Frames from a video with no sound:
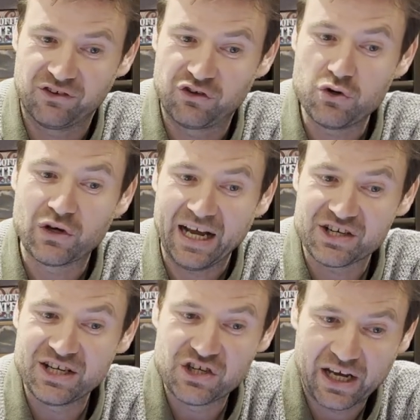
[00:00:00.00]
so you can
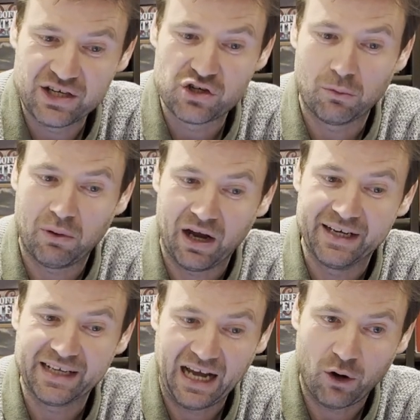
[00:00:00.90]
actually change your mind
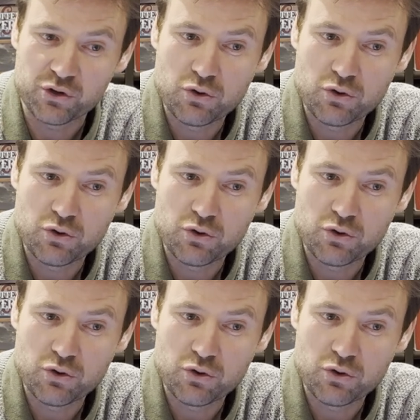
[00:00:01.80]
how you